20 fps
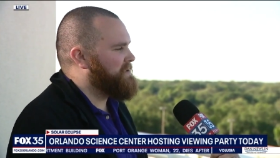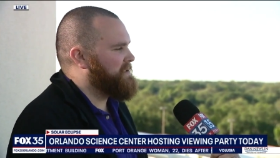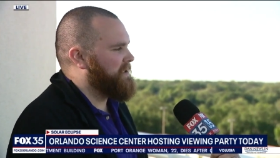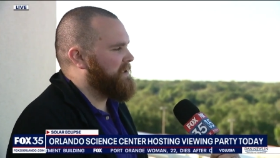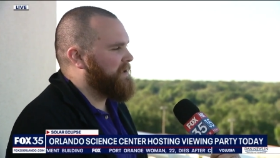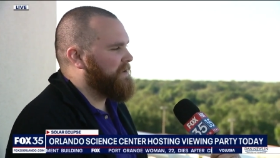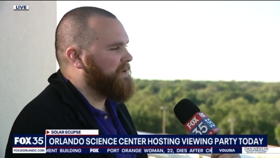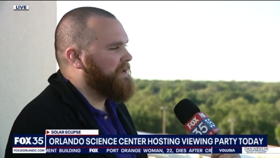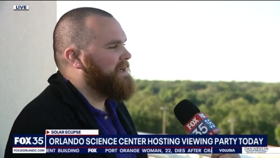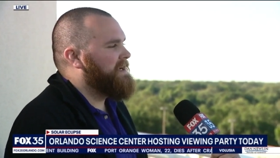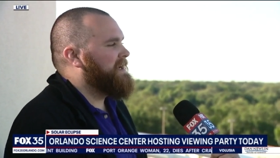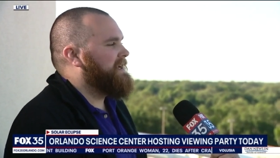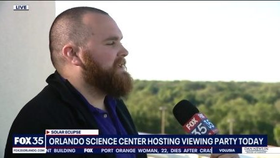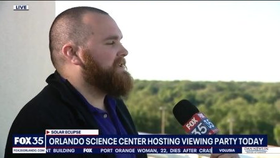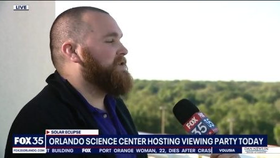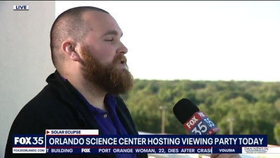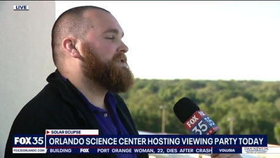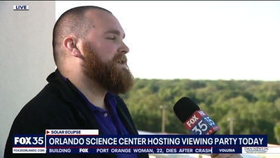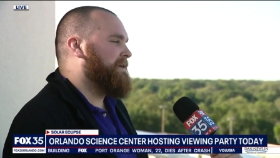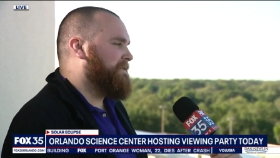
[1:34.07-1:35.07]
So
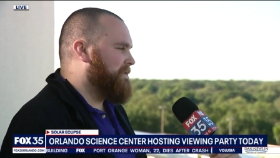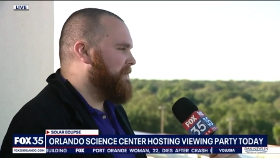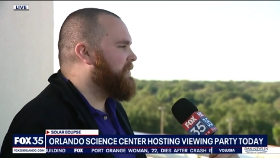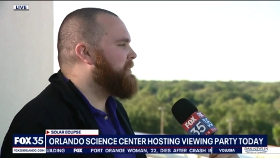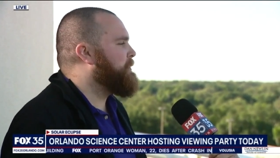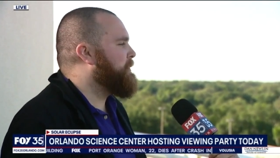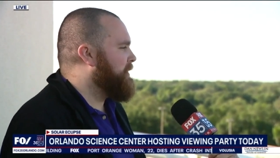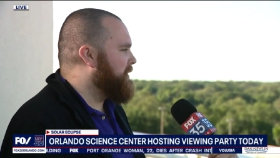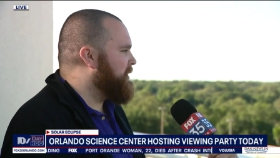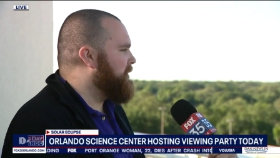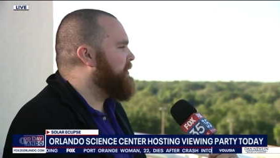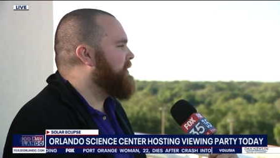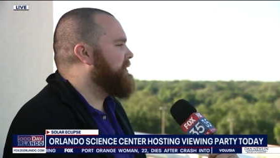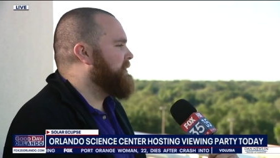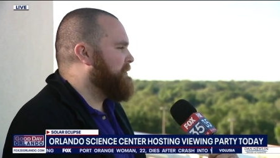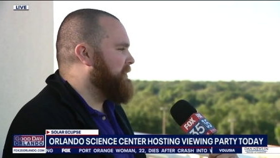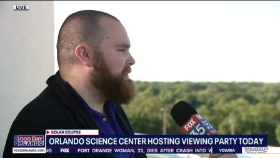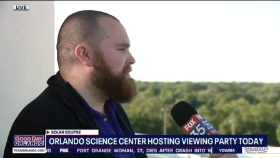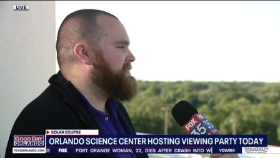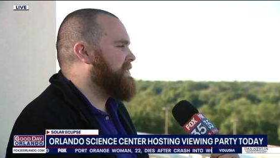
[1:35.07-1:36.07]
you're definitely going to want to go on
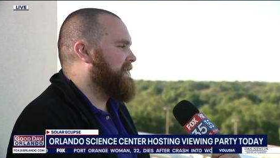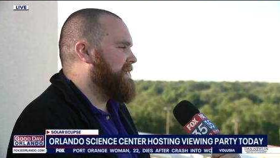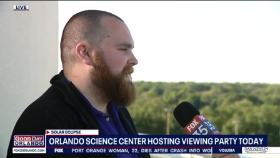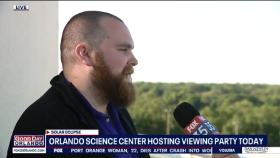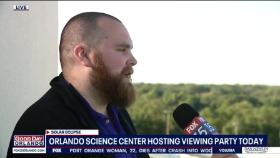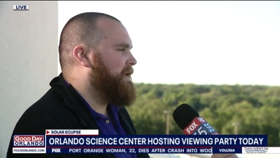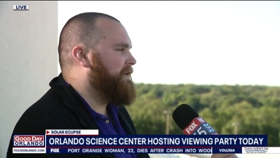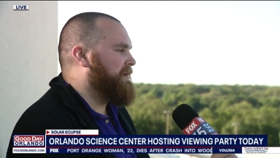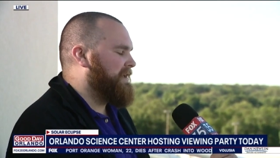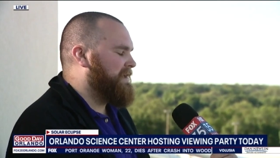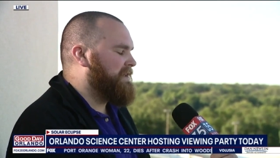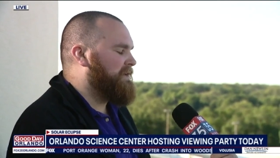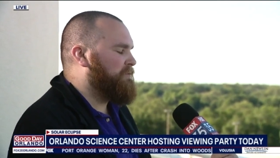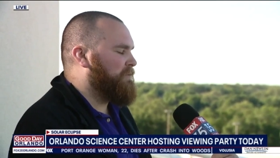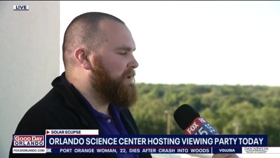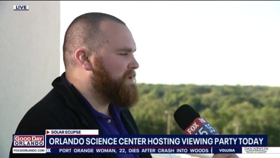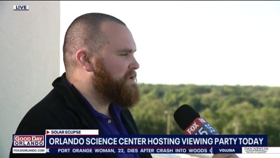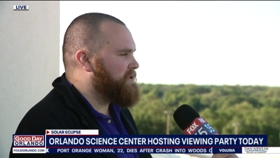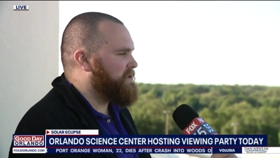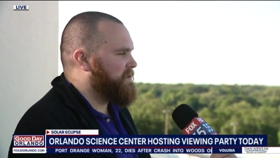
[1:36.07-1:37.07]
the website now and
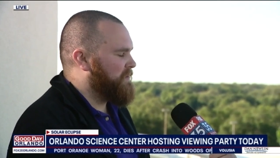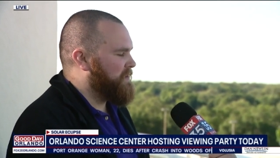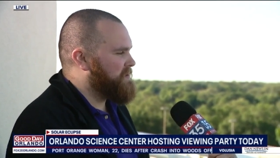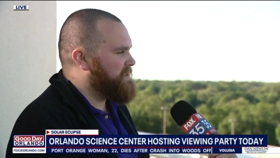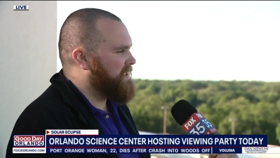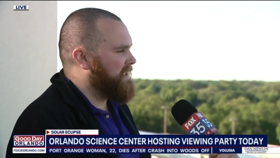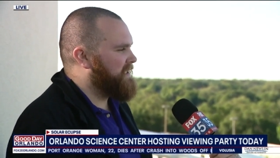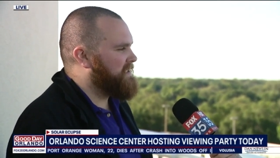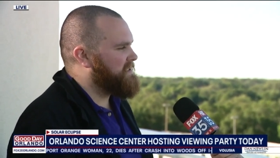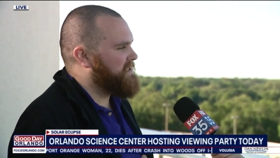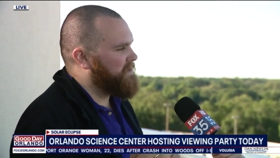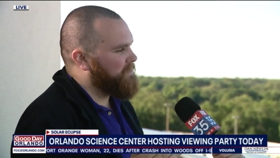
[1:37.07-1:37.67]
register those tickets.